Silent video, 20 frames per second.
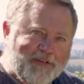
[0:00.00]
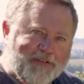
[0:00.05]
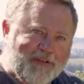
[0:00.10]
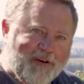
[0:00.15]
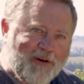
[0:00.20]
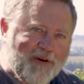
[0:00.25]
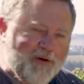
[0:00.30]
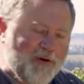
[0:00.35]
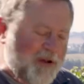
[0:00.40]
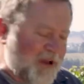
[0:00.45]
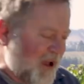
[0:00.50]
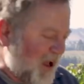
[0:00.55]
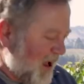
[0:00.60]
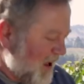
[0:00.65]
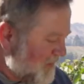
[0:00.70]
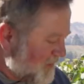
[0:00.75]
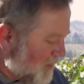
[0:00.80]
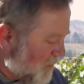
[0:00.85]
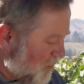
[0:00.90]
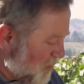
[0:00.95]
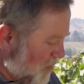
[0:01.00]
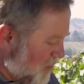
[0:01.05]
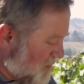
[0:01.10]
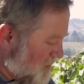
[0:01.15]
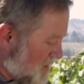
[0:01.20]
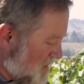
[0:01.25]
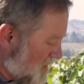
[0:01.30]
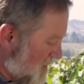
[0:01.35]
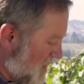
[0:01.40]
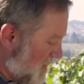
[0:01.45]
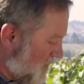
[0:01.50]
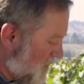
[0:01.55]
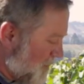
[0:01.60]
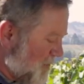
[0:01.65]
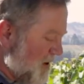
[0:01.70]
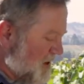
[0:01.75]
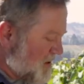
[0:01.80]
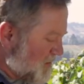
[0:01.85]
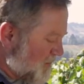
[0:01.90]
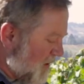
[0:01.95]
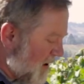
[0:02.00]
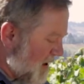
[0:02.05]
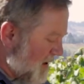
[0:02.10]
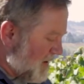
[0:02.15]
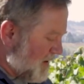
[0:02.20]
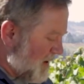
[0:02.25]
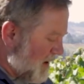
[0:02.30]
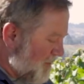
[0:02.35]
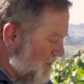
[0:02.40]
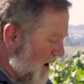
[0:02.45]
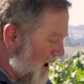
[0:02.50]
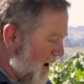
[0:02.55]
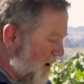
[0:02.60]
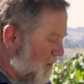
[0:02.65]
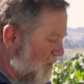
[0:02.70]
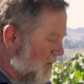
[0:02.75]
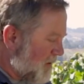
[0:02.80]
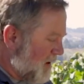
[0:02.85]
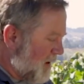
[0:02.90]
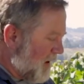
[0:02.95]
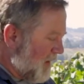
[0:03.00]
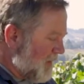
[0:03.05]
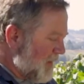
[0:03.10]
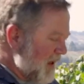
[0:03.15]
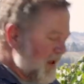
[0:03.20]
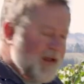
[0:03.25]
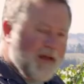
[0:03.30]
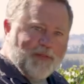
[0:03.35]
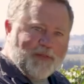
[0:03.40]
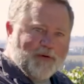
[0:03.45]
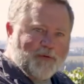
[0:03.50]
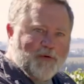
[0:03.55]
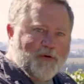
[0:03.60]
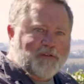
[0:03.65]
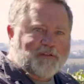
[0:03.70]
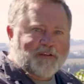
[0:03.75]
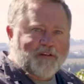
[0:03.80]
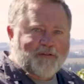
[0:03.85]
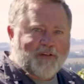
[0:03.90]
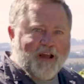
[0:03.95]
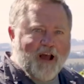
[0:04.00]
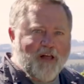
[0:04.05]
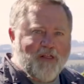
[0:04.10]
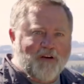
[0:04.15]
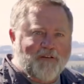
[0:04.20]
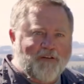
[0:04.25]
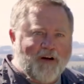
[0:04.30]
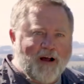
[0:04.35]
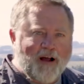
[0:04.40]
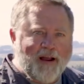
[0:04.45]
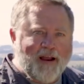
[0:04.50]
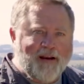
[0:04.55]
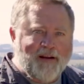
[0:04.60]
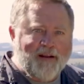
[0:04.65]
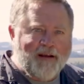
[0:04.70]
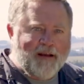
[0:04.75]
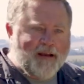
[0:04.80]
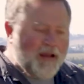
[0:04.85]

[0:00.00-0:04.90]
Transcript: So as the roots from each vine come out, they hit the roots of the other vine.